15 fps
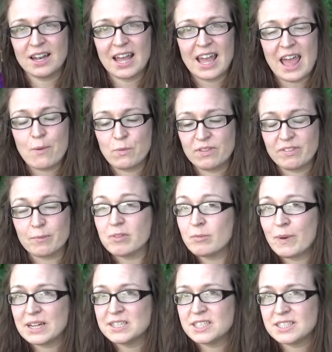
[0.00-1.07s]
It came with some
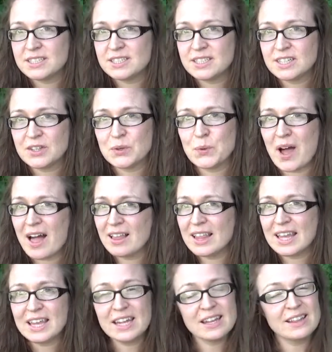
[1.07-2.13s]
sponges too. I'll
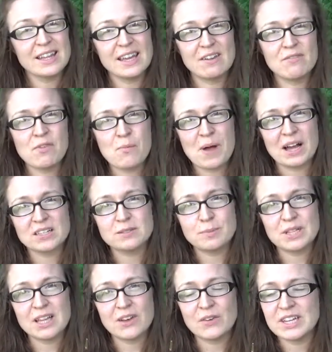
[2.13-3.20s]
link it in the info box
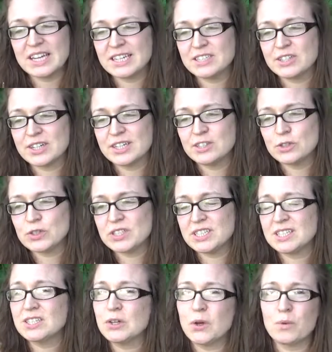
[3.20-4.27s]
below in case you're
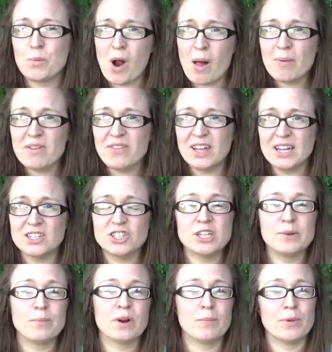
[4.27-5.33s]
interested. You could probably find it
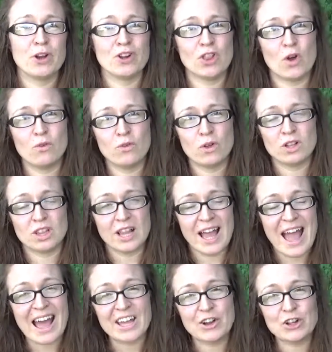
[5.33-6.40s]
cheaper up your local,
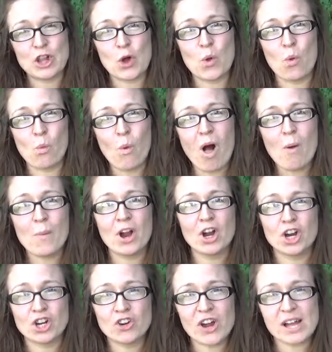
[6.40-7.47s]
at your local Walmart
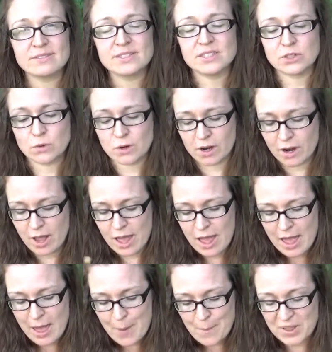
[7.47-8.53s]
or craft store,
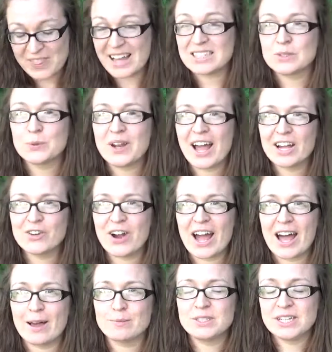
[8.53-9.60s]
but that's what I
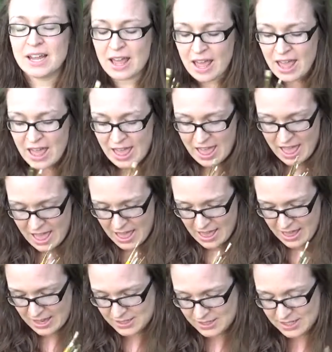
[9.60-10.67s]
grabbed.
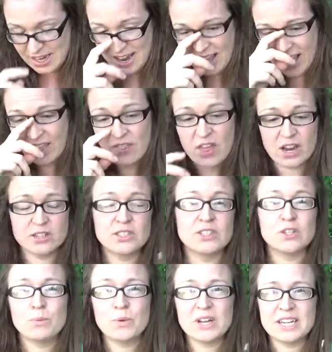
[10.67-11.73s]
And they're
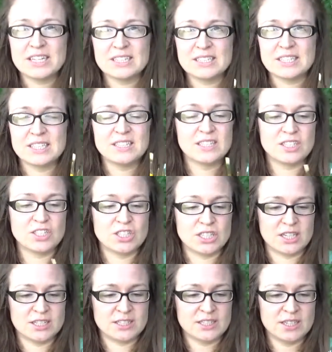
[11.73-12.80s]
super easy to
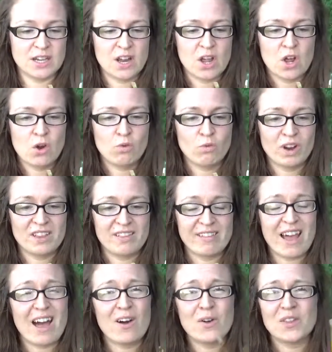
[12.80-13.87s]
just rinse
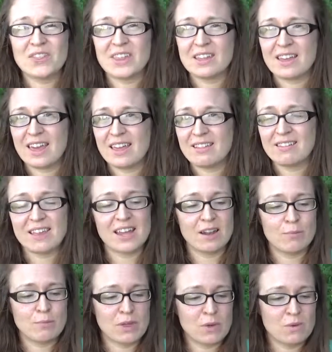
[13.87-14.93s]
out. The kids can
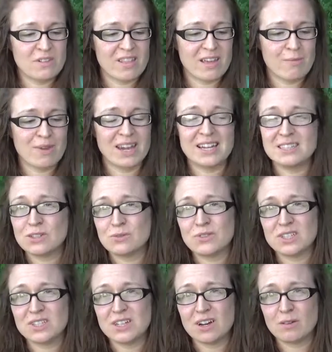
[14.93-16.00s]
abuse them, and I don't
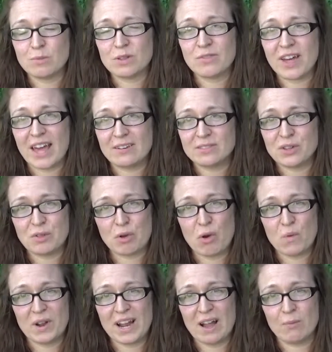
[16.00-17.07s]
feel terrible if I have to throw
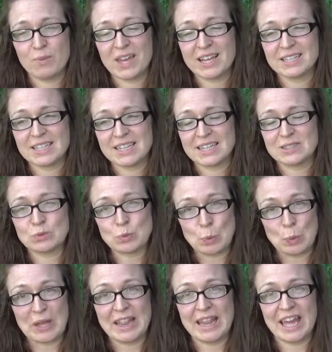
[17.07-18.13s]
one out because it gets
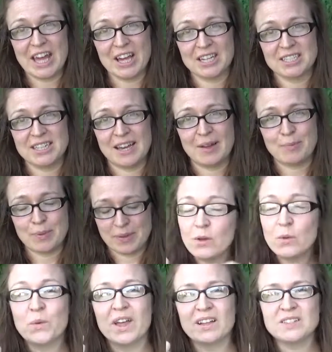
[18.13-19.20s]
really gunked up.
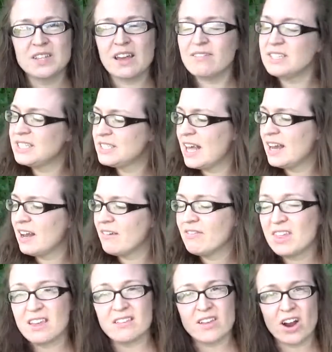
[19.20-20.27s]
We also have a set of
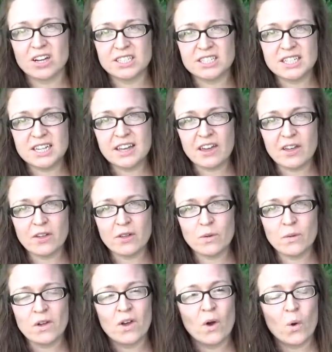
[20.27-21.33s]
these
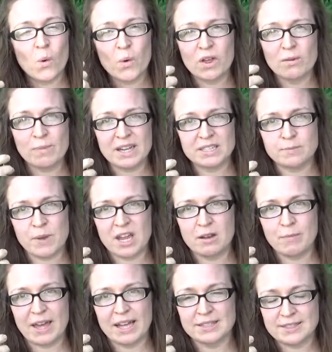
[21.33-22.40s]
Artico oil-based
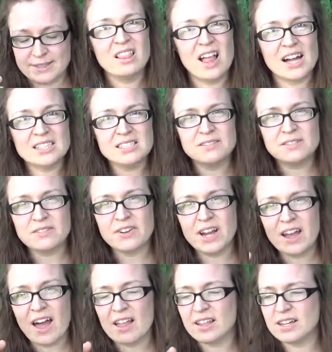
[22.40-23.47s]
paint pens. Lots of different
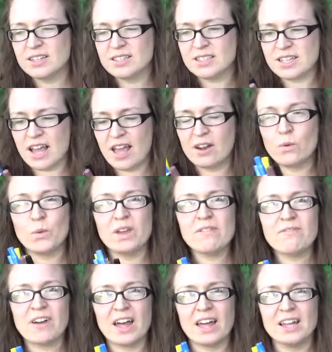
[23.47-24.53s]
colors, and we
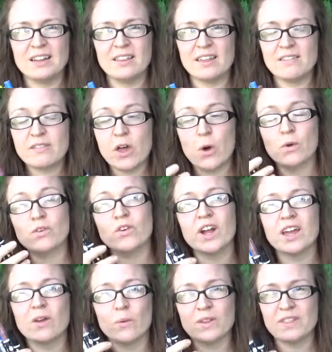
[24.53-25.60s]
find these go
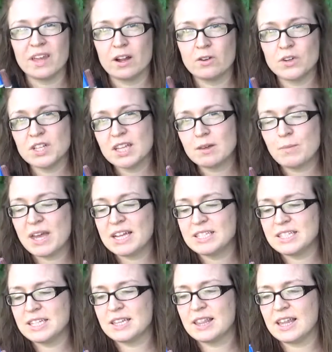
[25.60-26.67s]
great with the acrylic
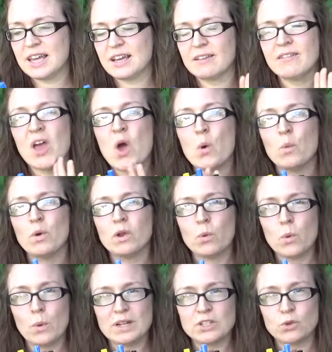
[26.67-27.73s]
painting things when we
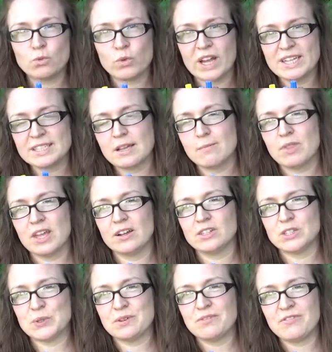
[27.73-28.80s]
want to write something or
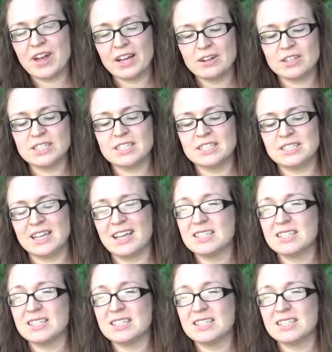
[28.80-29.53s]
do a finer detail.